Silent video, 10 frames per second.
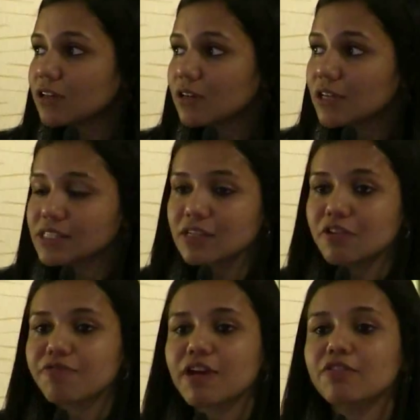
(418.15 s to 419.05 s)
doesn't
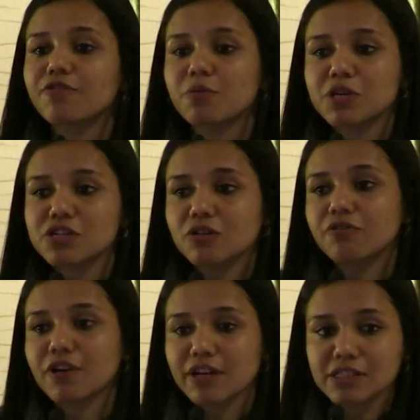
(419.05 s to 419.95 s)
affect formation of
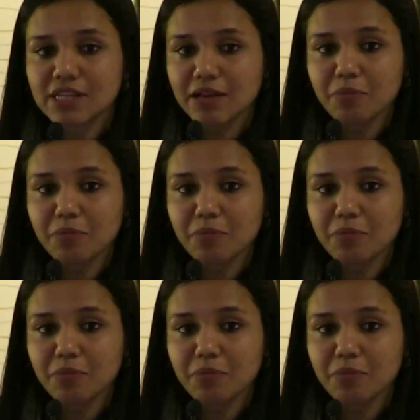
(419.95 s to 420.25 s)
virus-like